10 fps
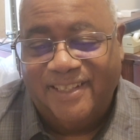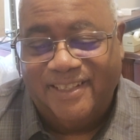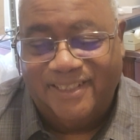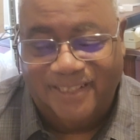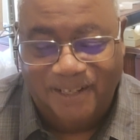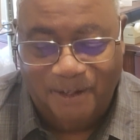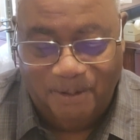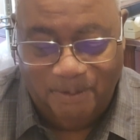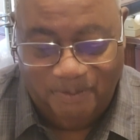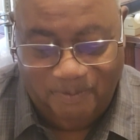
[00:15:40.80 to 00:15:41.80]

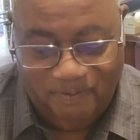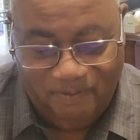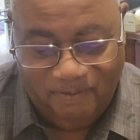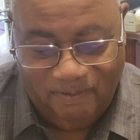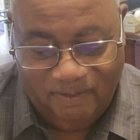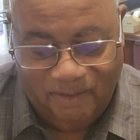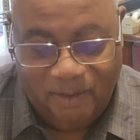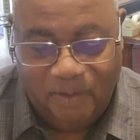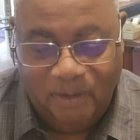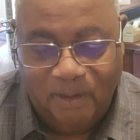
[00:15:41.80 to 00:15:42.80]
So,
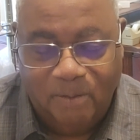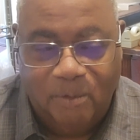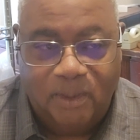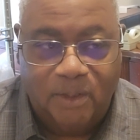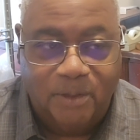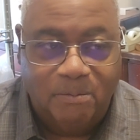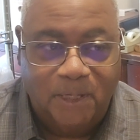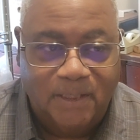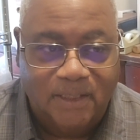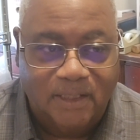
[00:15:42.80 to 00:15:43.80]
well, no, you
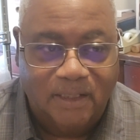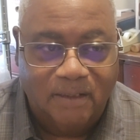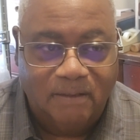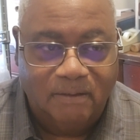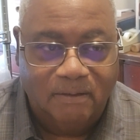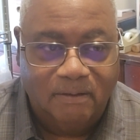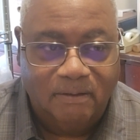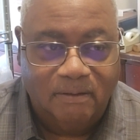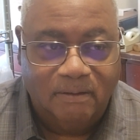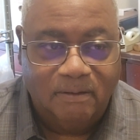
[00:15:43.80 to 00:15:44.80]
may see it
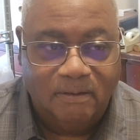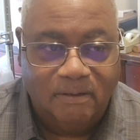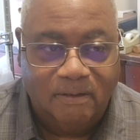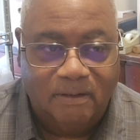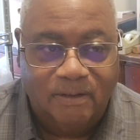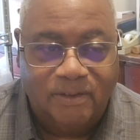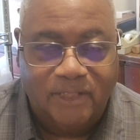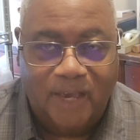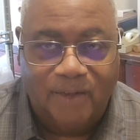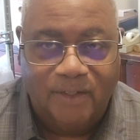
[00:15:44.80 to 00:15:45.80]
on
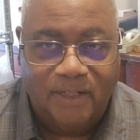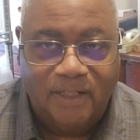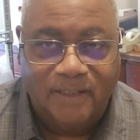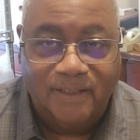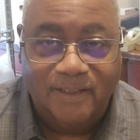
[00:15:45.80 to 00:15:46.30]
Saturday.